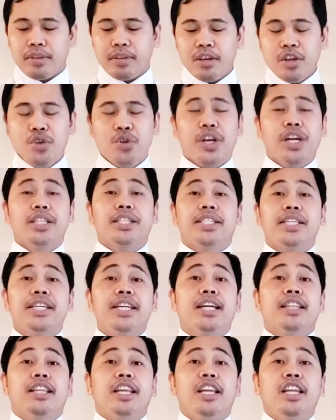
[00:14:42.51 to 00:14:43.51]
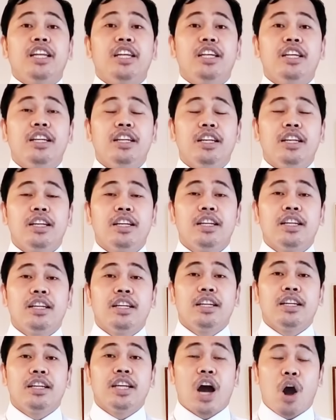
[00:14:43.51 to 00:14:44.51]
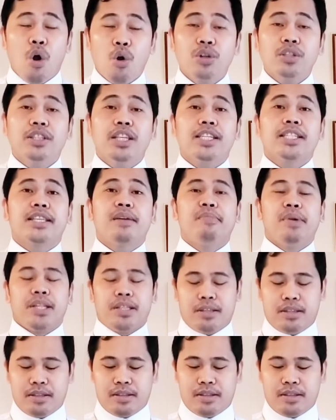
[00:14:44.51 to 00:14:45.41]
you can see that in the Old Testament,